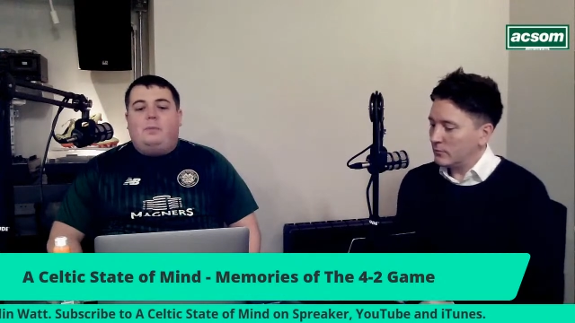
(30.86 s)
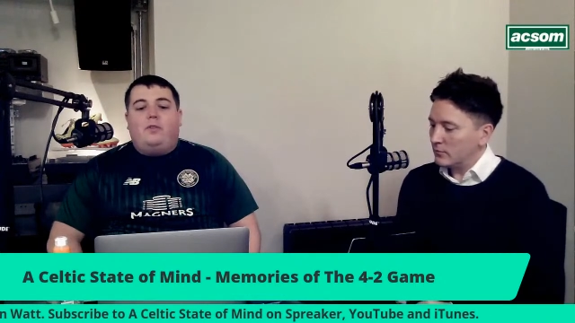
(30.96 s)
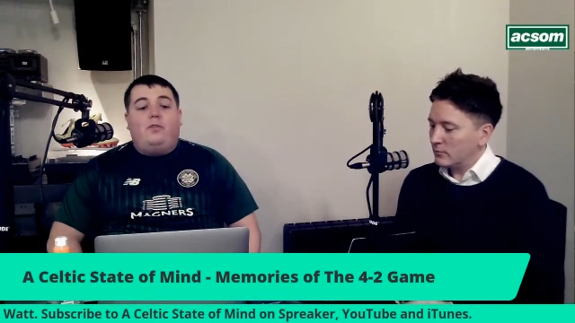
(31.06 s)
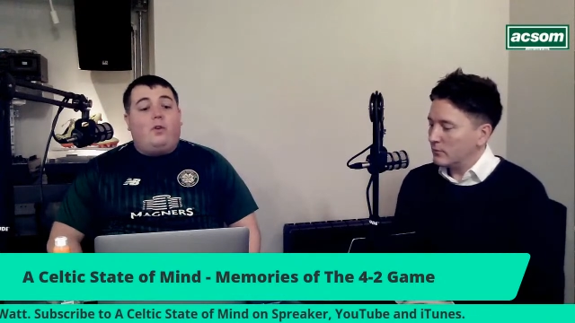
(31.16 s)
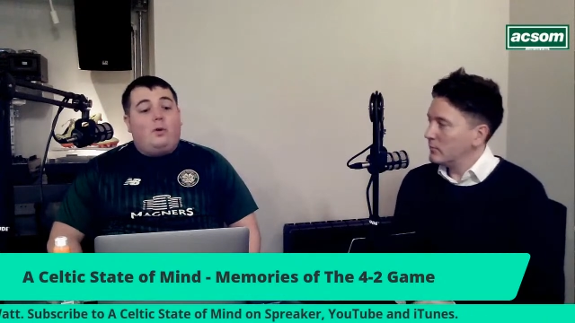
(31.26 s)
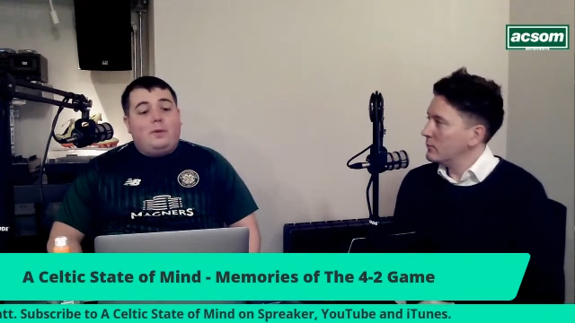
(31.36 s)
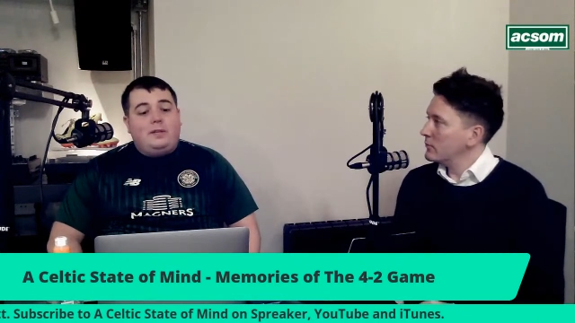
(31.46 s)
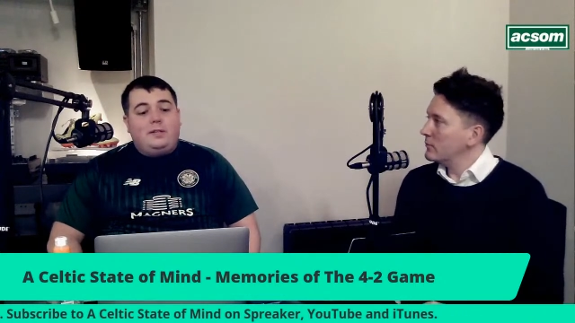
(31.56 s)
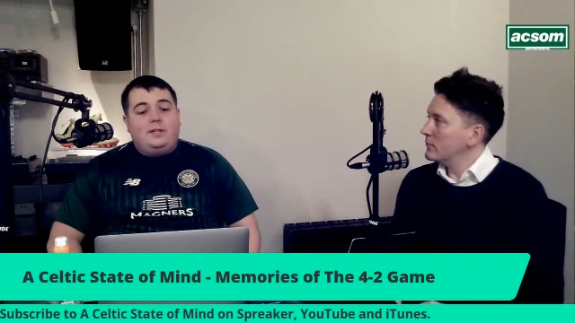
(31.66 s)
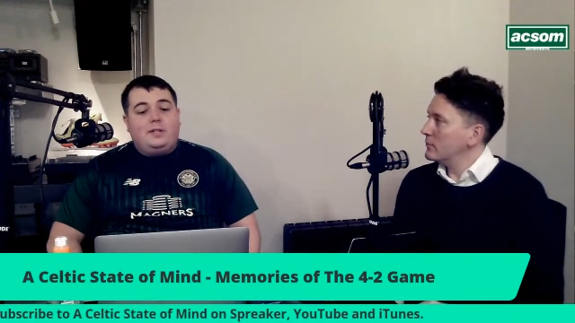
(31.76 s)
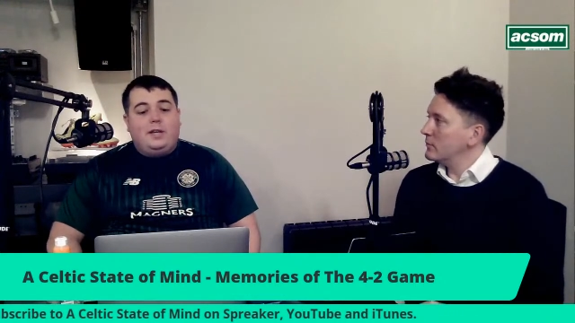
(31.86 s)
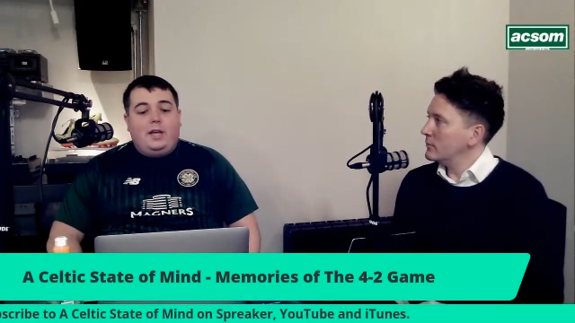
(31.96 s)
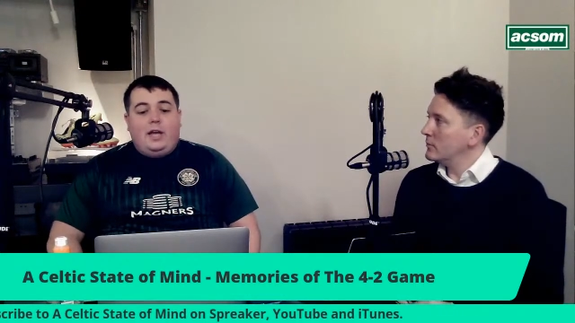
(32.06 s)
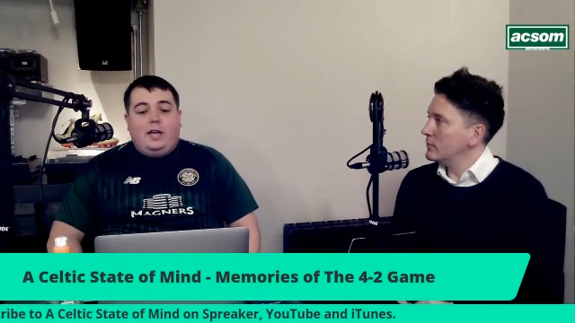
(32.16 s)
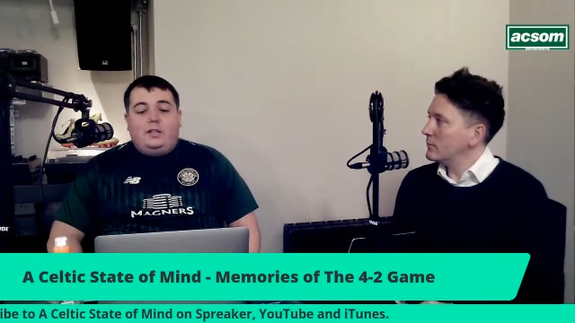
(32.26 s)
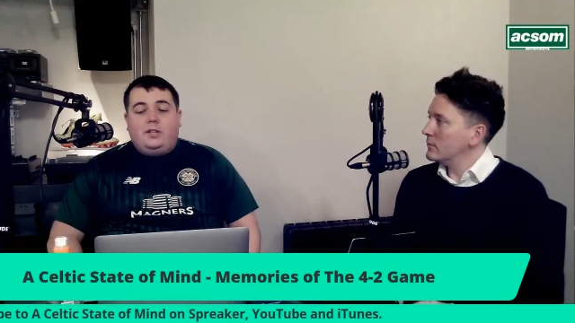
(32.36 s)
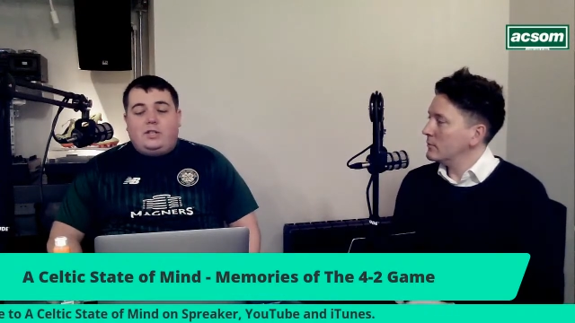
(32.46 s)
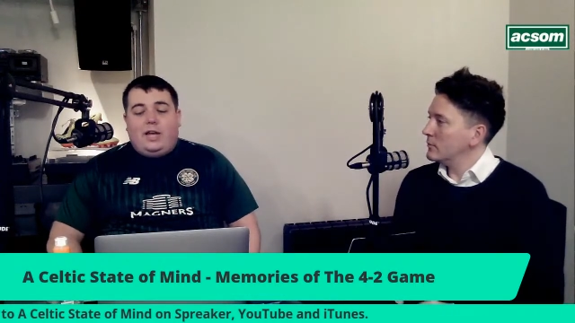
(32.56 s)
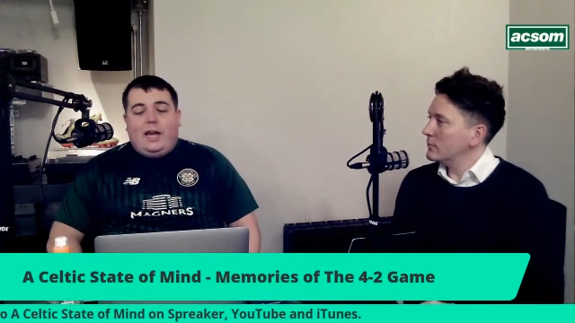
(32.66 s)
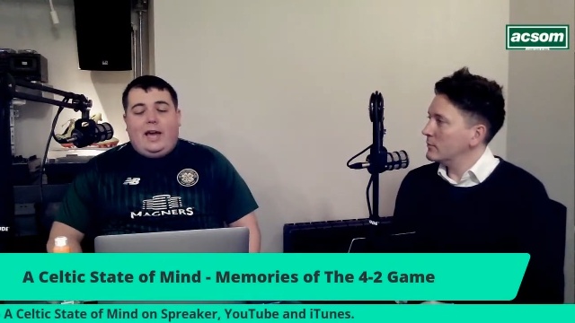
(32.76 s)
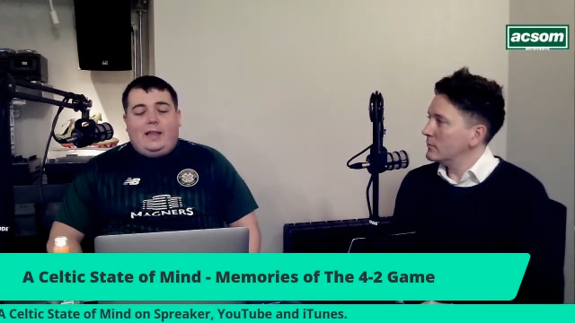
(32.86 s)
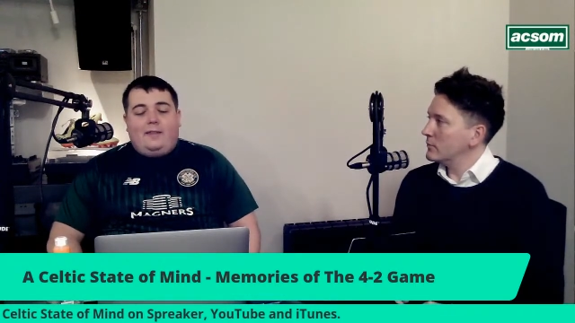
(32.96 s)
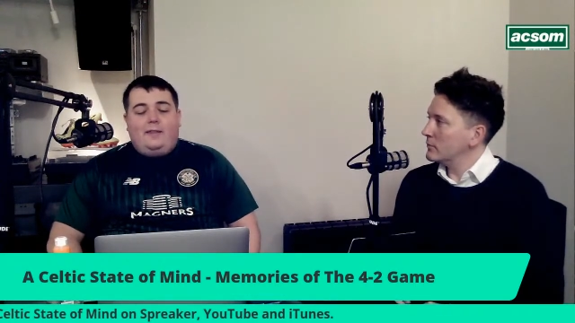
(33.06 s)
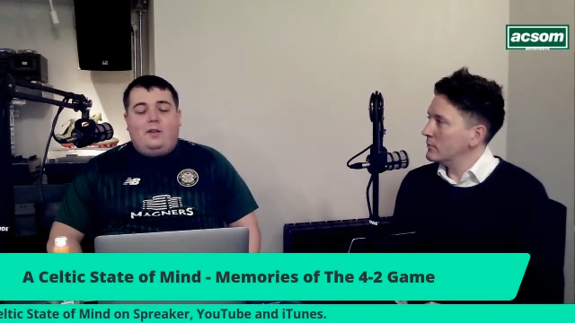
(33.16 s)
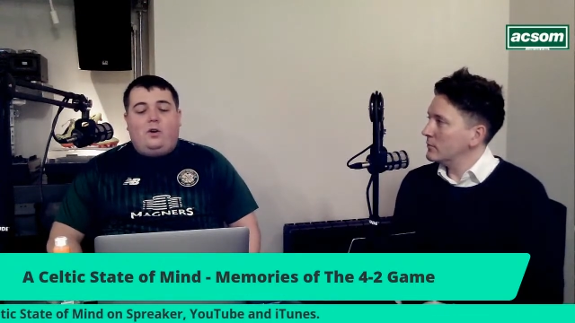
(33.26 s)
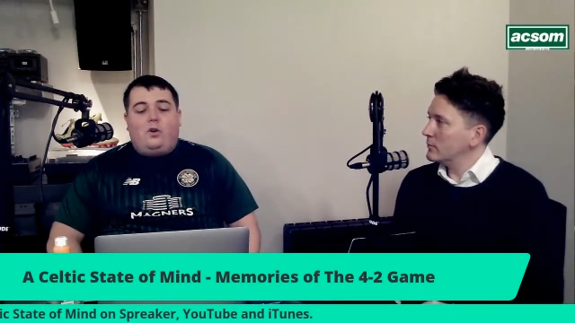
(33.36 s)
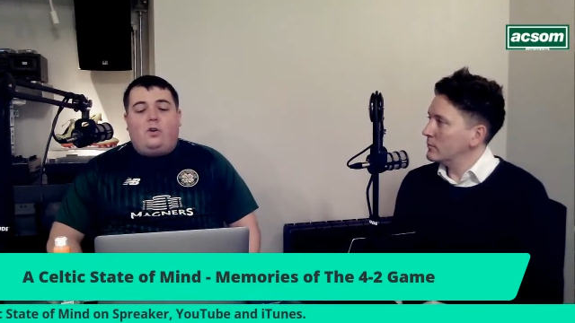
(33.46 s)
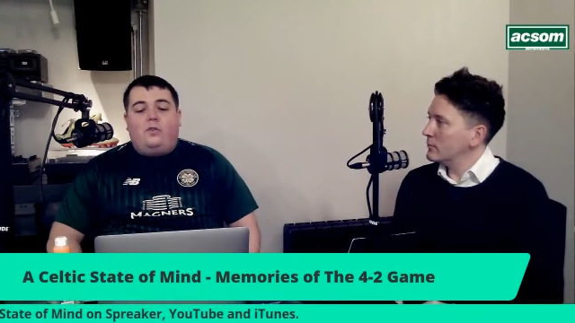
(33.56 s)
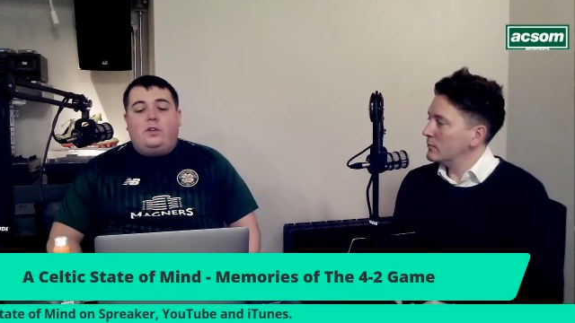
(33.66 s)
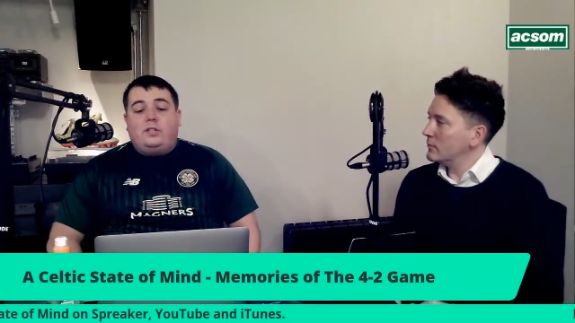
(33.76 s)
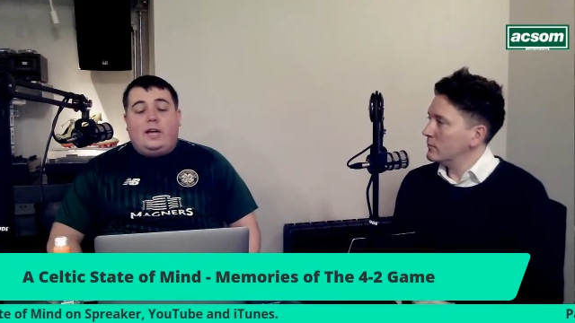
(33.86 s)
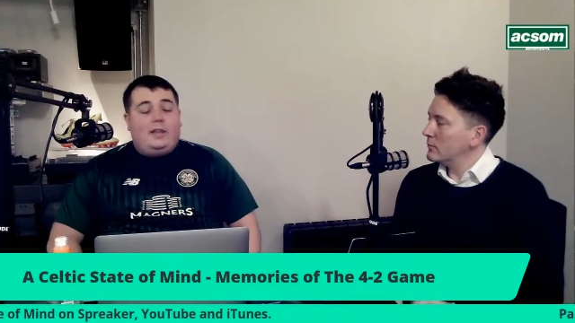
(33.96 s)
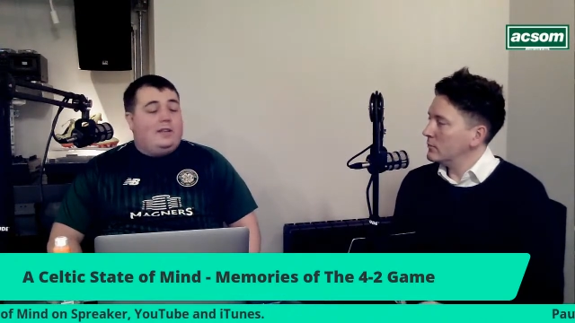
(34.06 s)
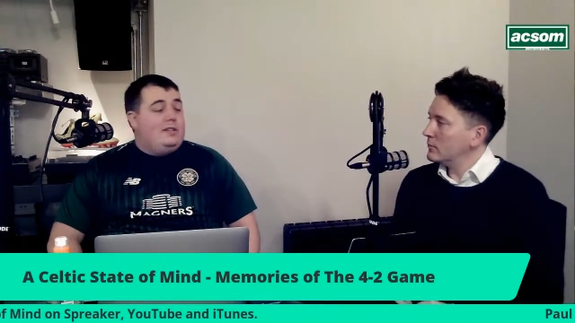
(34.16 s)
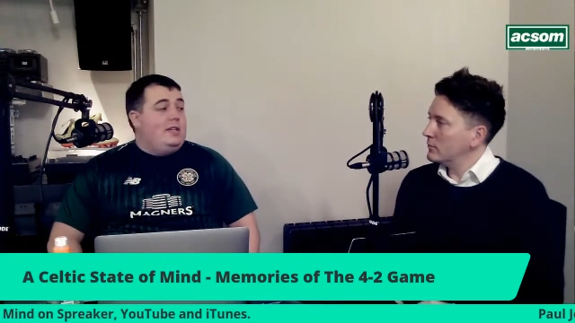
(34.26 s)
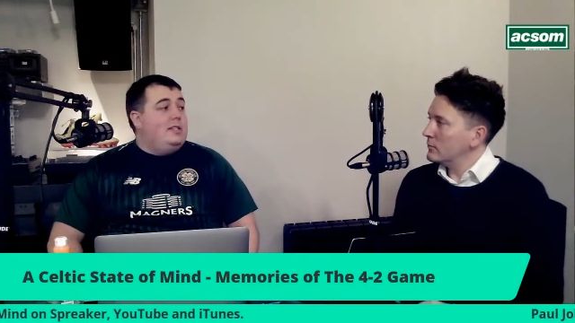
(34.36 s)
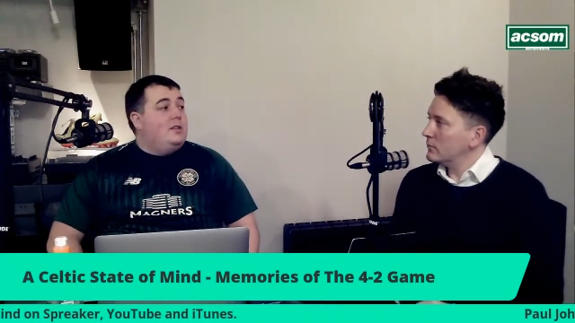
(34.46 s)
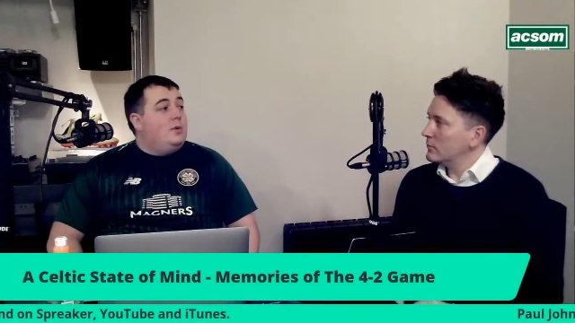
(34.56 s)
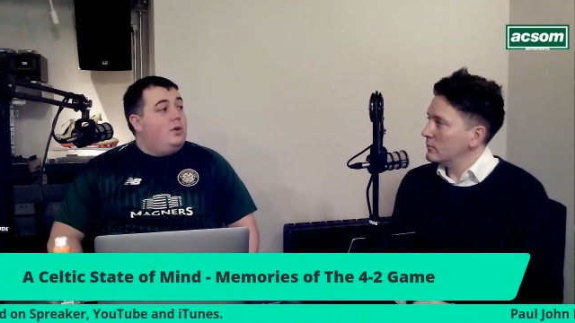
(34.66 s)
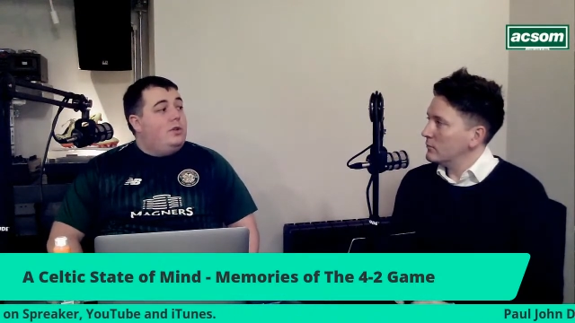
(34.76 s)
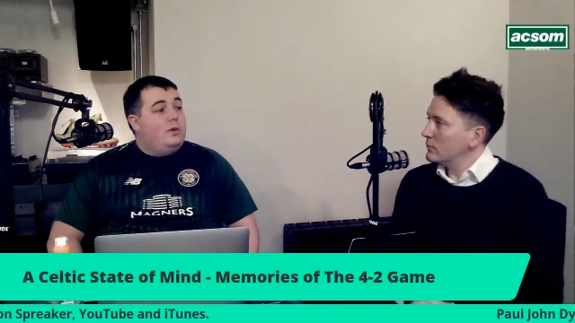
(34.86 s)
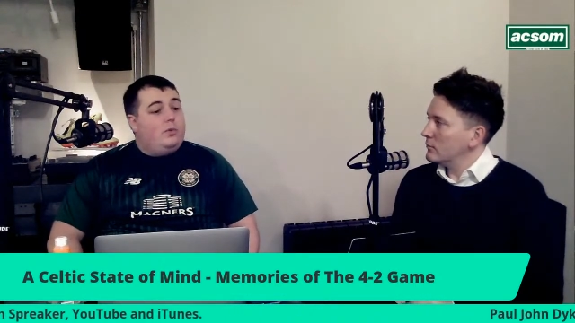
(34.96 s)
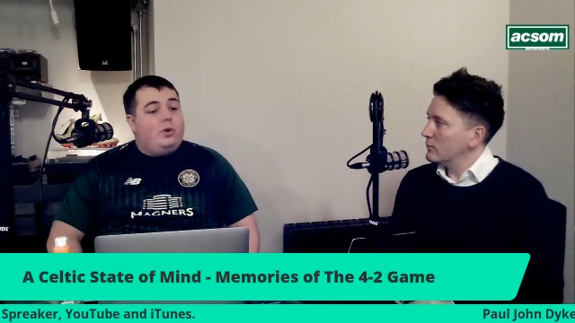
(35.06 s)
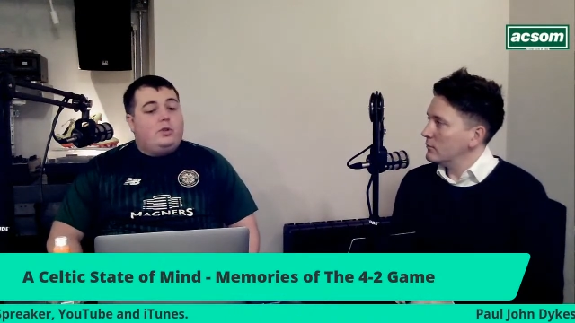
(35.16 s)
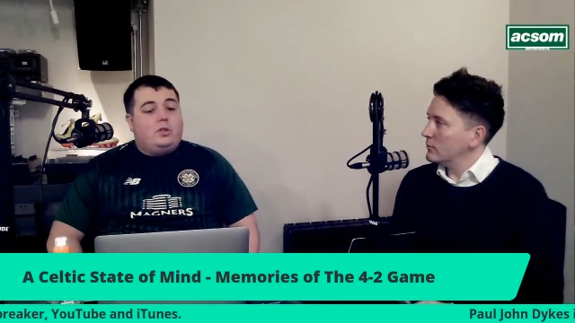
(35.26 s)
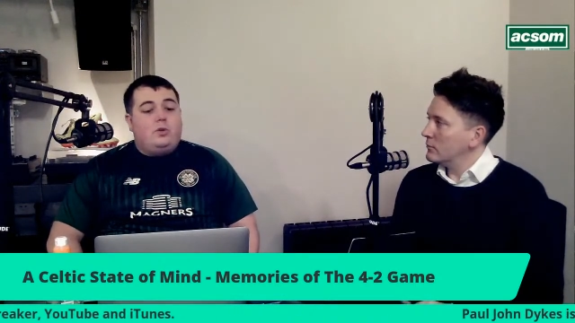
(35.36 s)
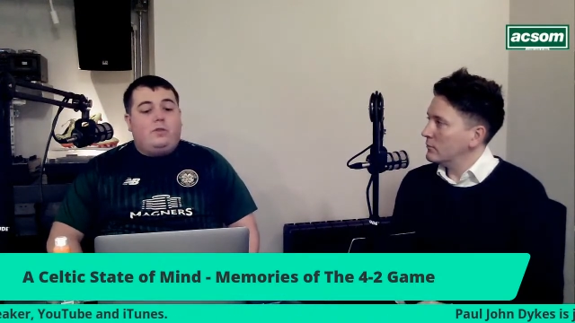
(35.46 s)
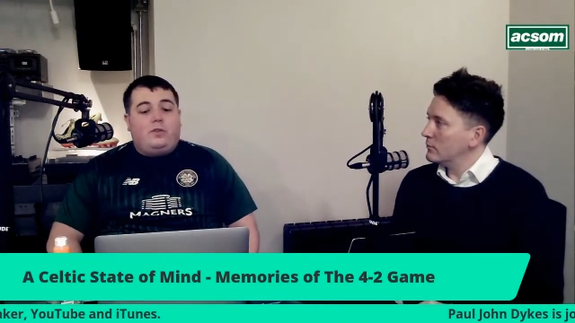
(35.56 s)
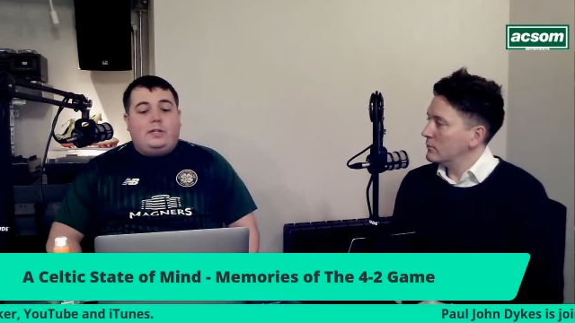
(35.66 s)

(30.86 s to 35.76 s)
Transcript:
Speaker 1: performances. Just ahead of the start of the season, as we look towards going for